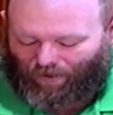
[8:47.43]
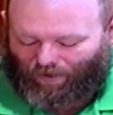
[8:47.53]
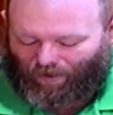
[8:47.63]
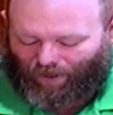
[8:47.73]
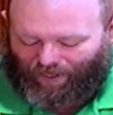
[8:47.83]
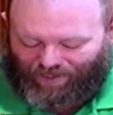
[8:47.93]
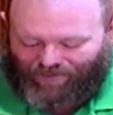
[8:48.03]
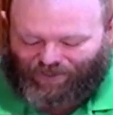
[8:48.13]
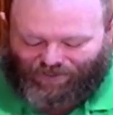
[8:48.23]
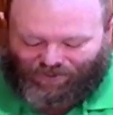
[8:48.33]
He
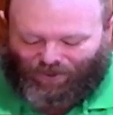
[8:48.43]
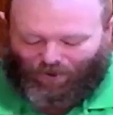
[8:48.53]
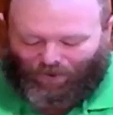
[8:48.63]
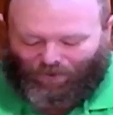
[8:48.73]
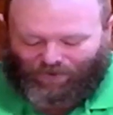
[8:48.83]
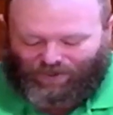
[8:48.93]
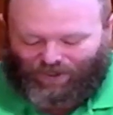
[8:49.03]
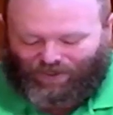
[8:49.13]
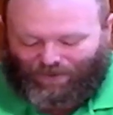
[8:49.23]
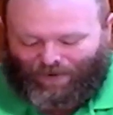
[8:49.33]
does it so
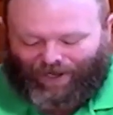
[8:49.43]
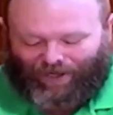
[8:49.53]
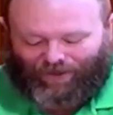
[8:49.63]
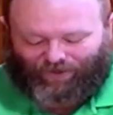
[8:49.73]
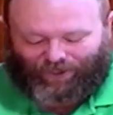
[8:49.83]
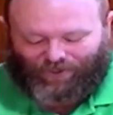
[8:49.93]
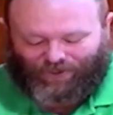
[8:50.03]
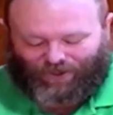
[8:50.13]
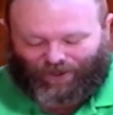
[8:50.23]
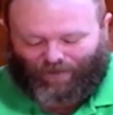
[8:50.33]
to make it clear
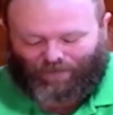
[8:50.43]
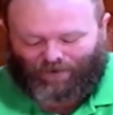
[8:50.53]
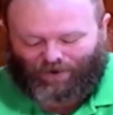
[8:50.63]
to them